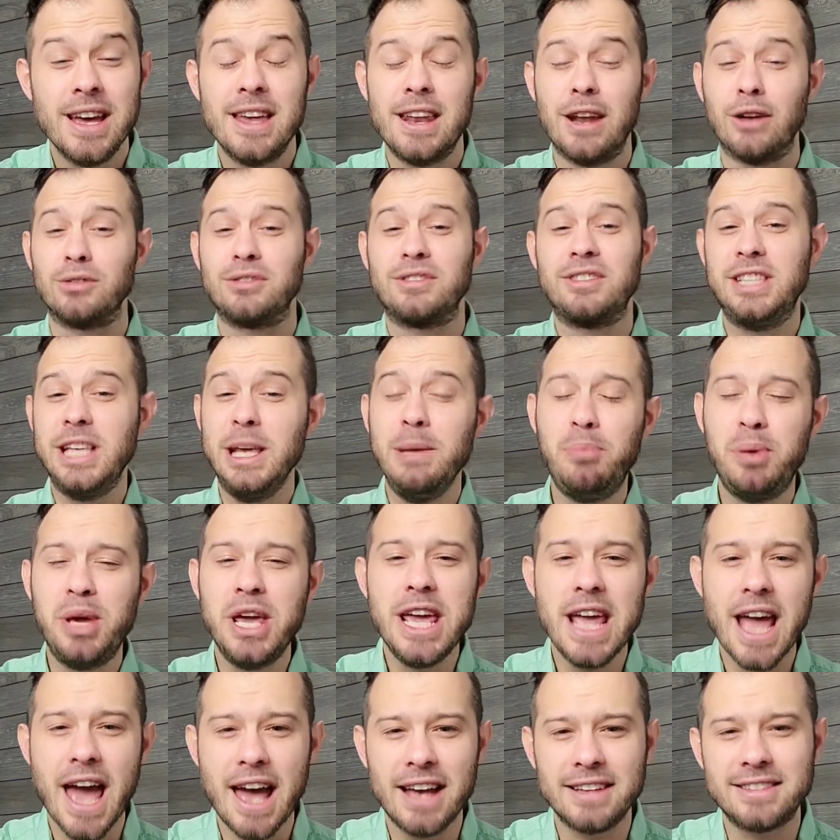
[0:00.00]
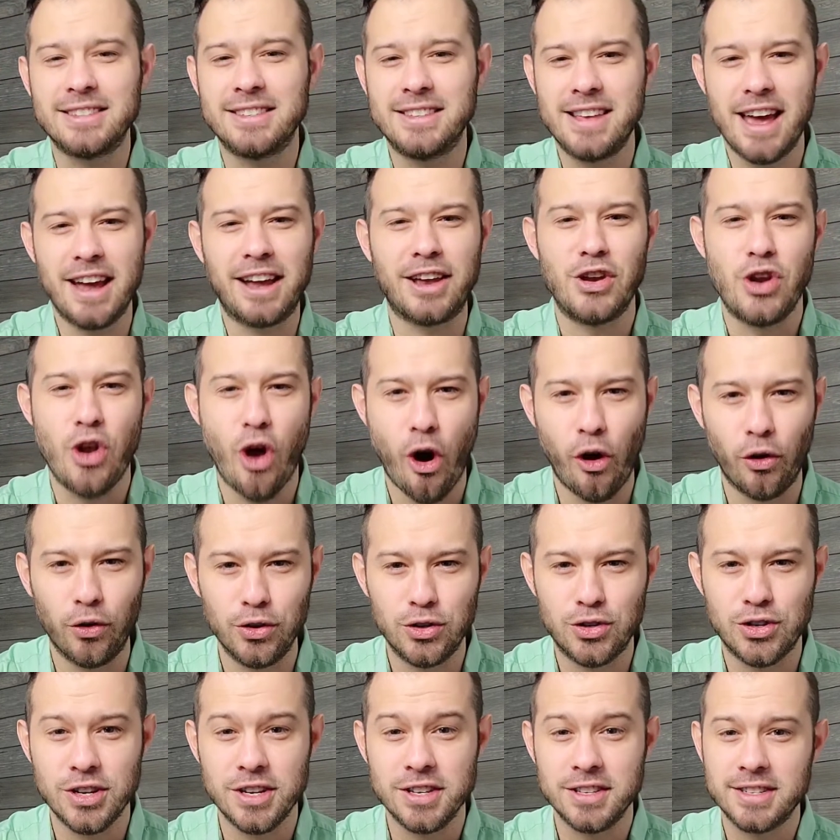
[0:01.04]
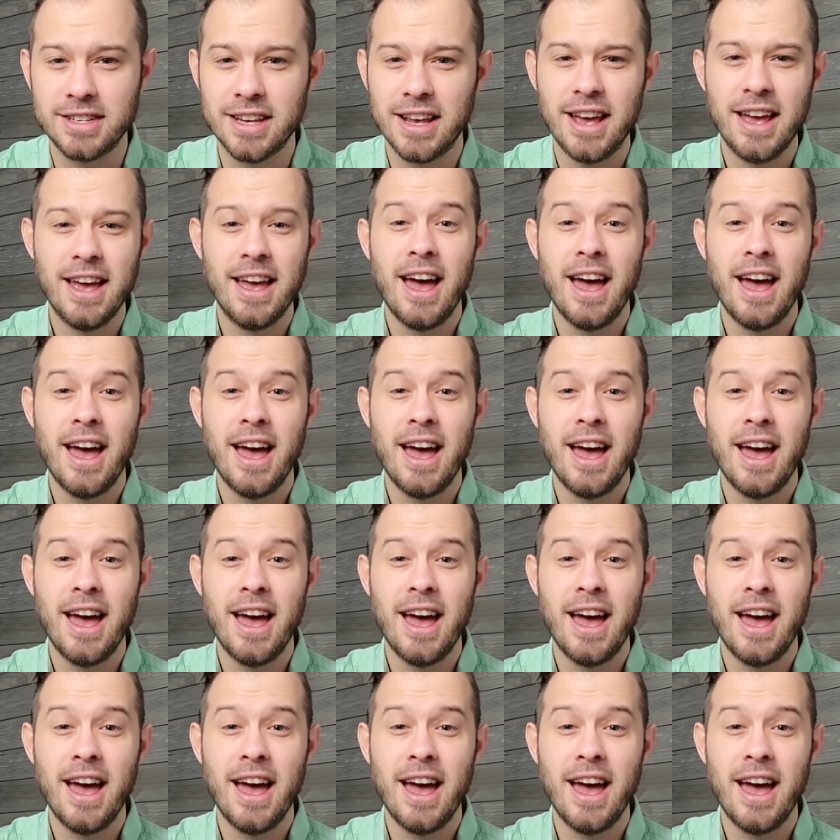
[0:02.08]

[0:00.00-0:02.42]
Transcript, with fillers: Now, CPS Technologies.